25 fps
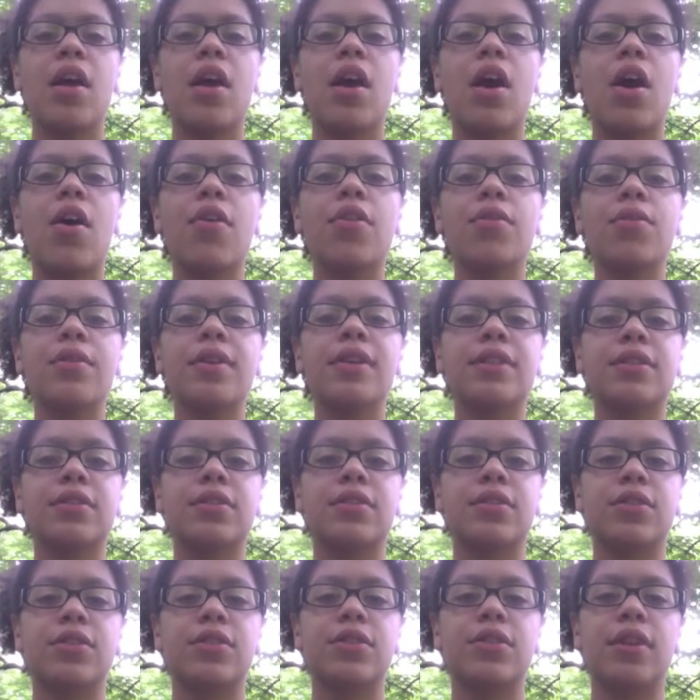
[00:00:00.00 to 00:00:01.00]
Other
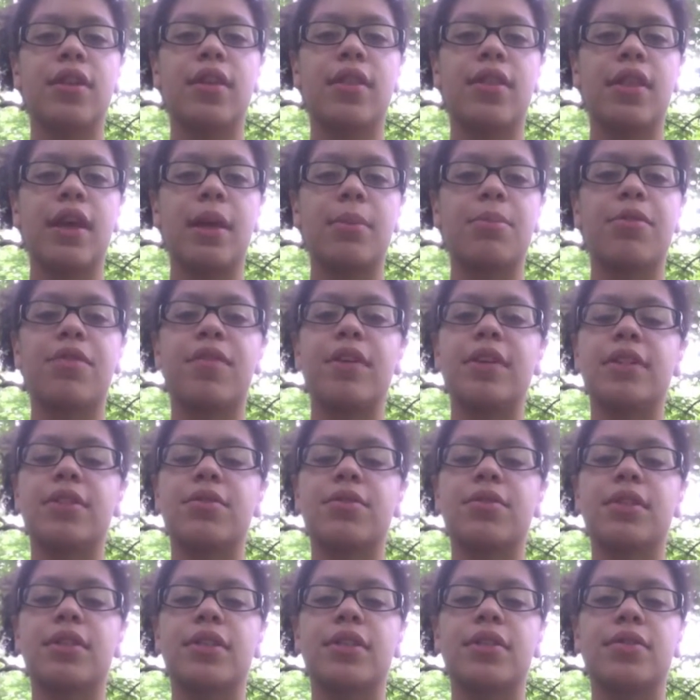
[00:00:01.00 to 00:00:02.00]
research that Professor
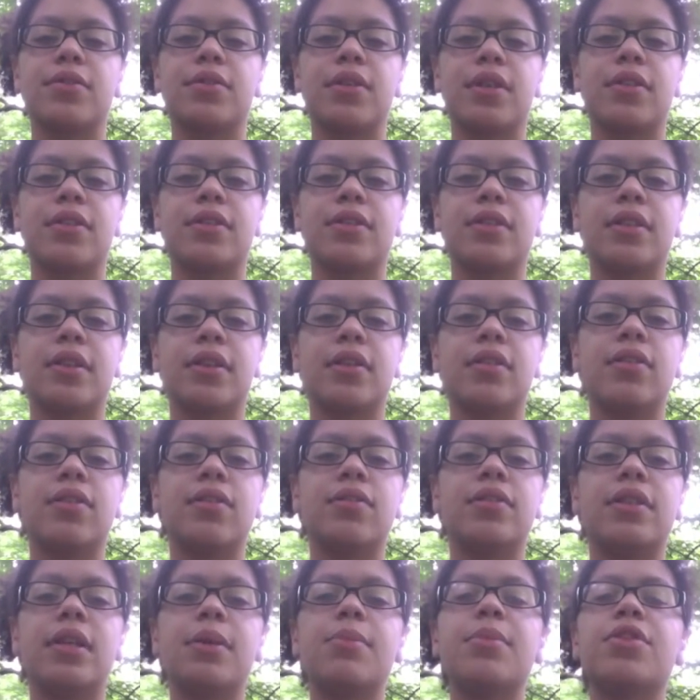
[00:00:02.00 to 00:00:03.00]
Rissu does
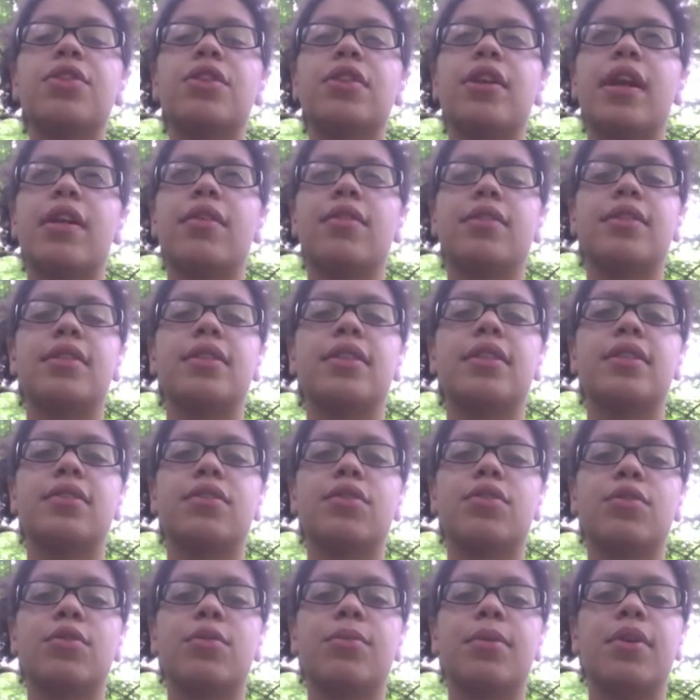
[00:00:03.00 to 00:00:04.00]
includes image analysis of
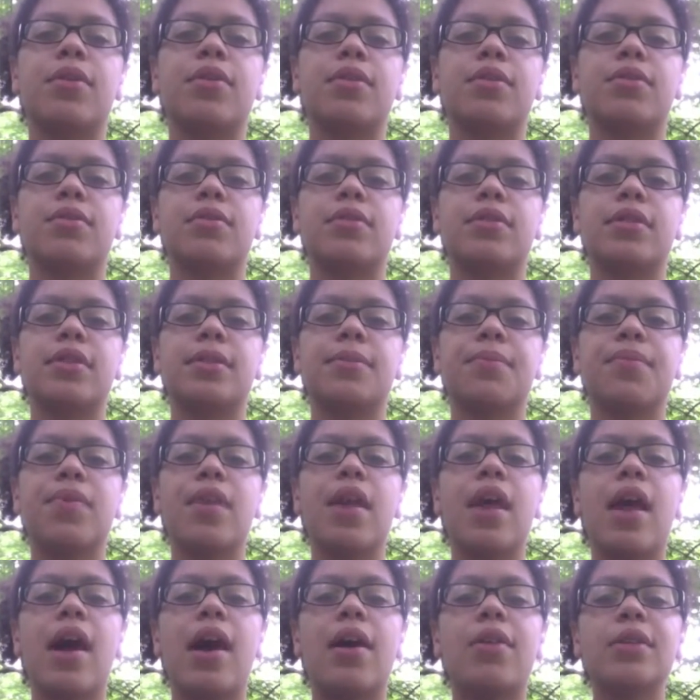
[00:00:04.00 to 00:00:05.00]
soil particles.
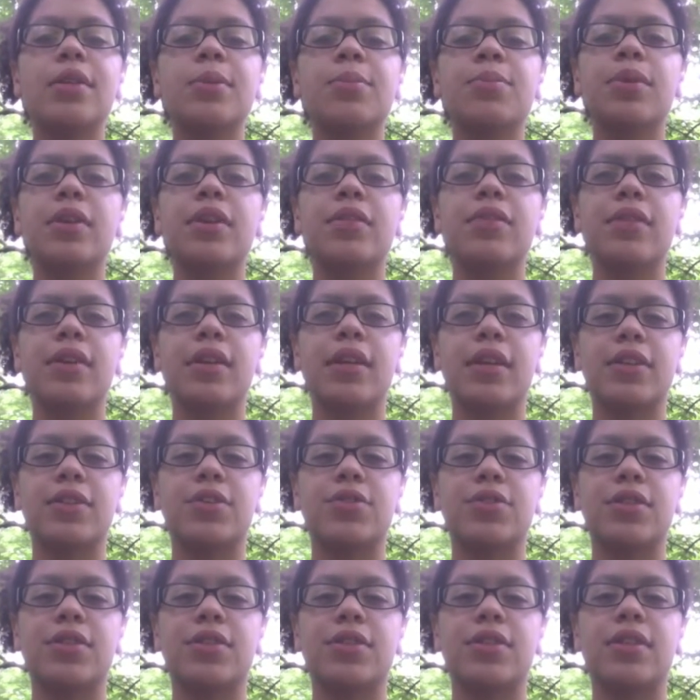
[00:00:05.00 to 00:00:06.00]
I was briefly
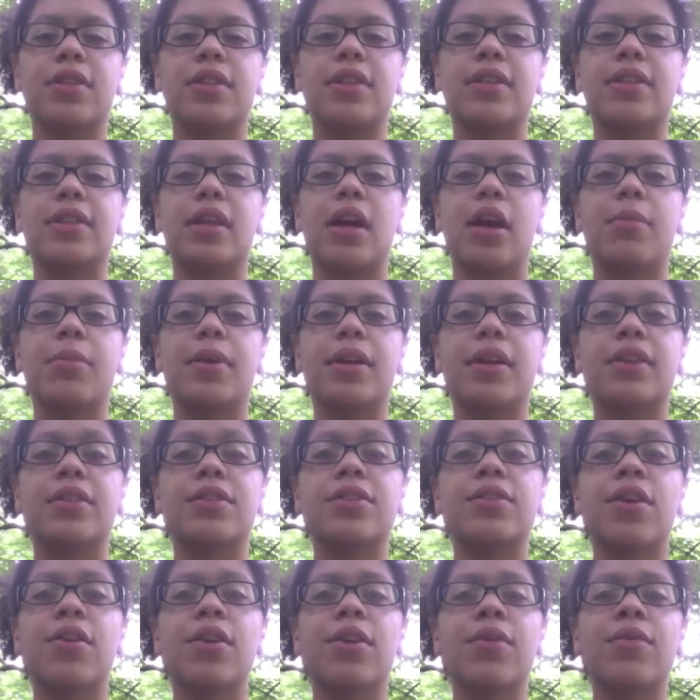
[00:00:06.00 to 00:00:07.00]
introduced to this topic and started